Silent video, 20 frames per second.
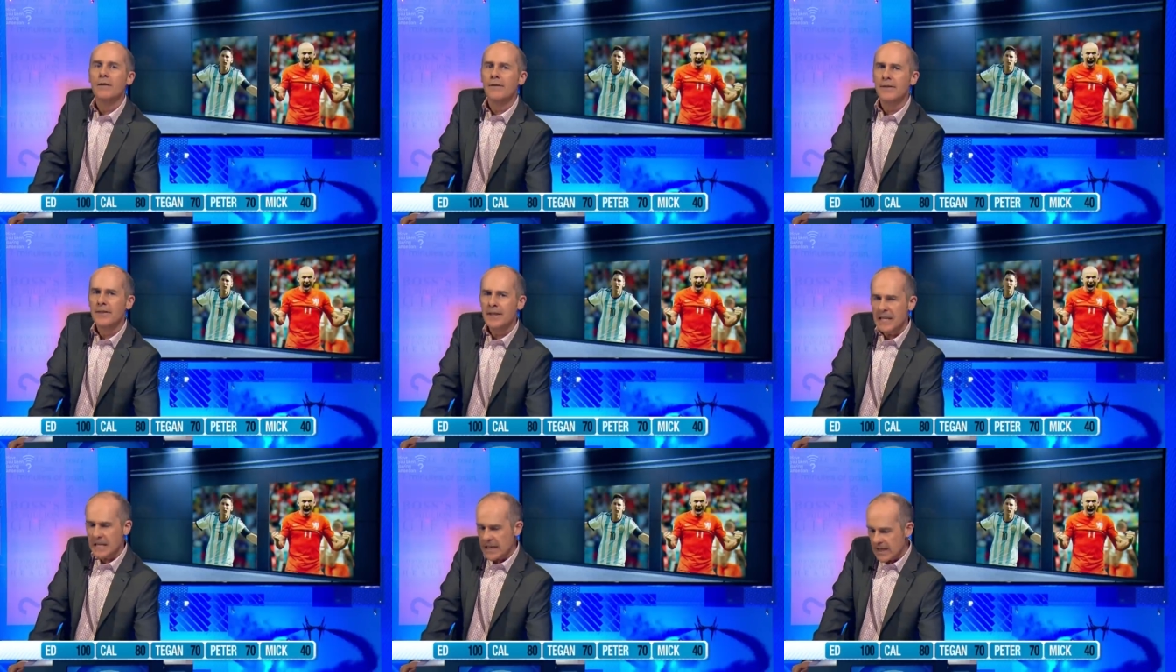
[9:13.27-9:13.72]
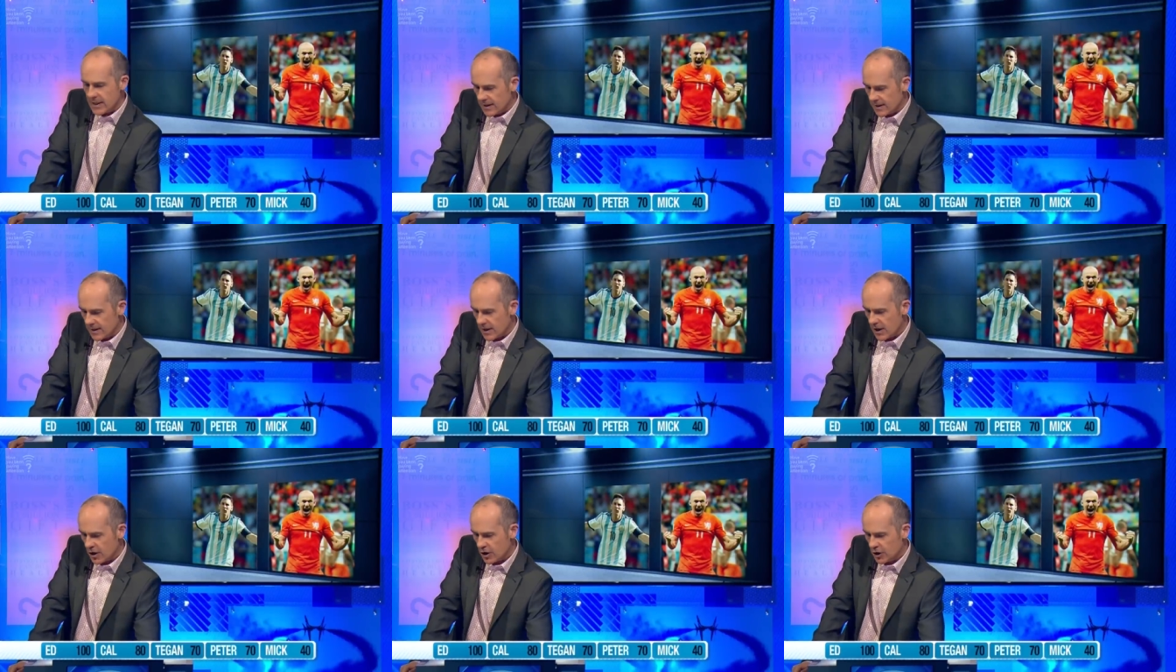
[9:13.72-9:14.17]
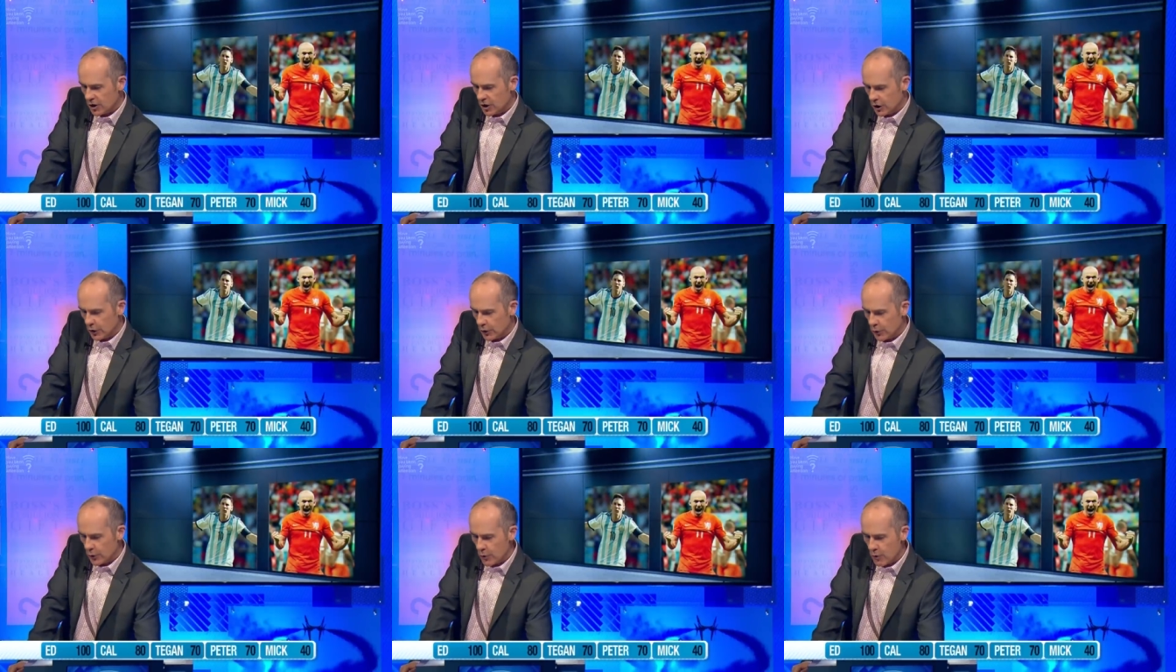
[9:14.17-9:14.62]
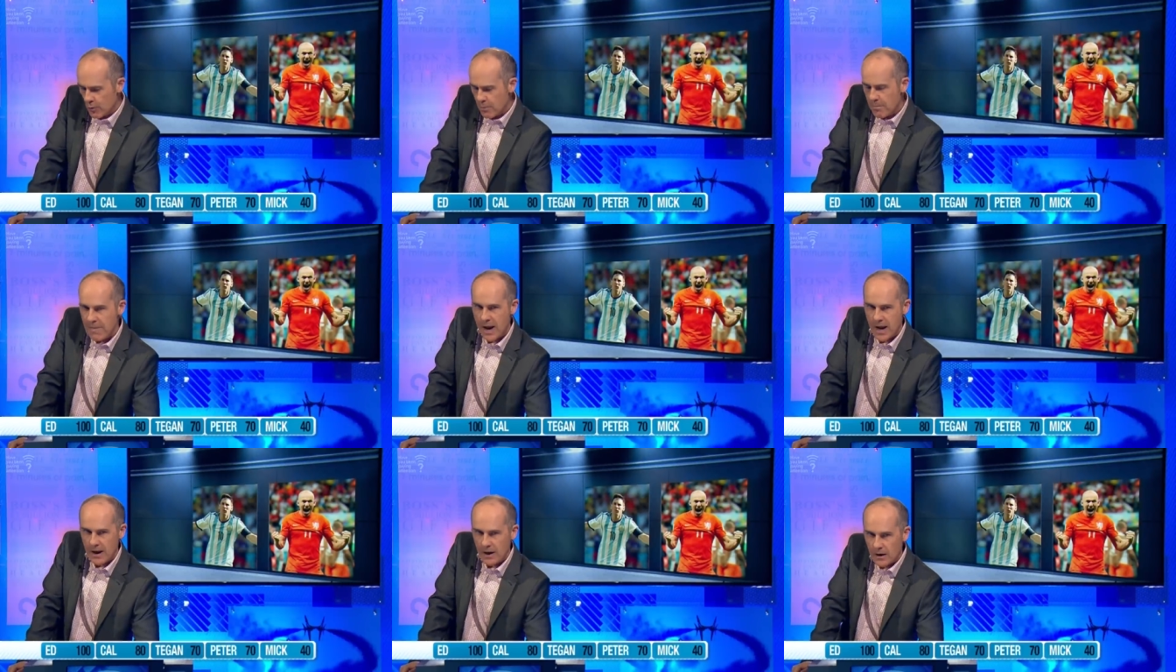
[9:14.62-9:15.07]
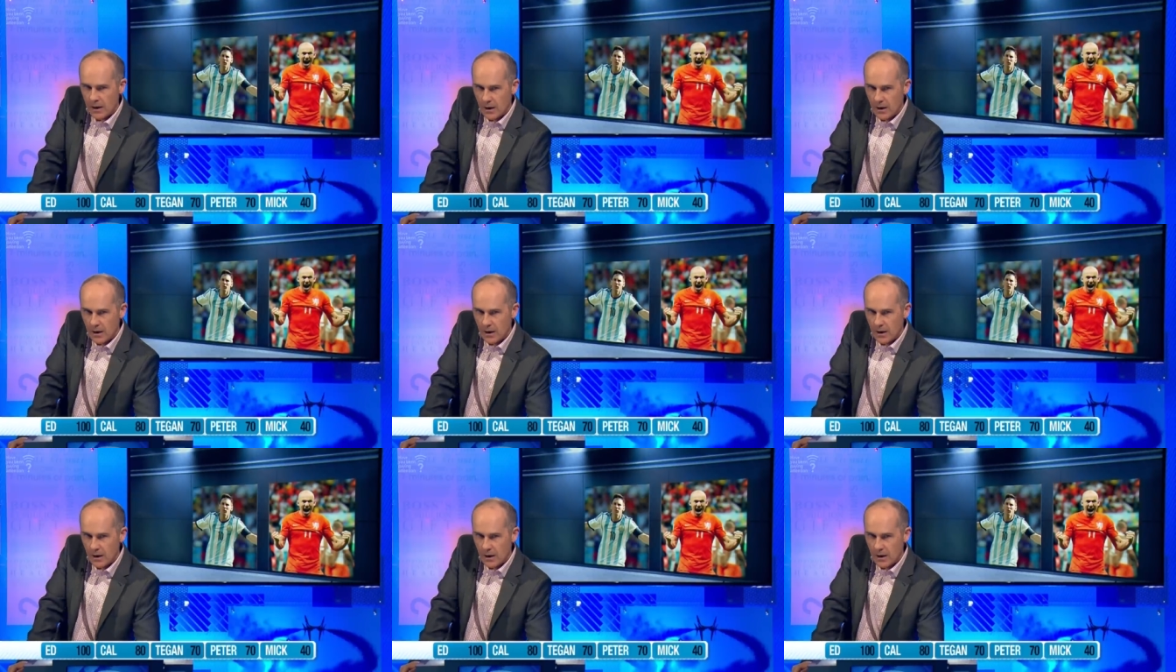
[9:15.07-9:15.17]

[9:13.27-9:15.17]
these two men.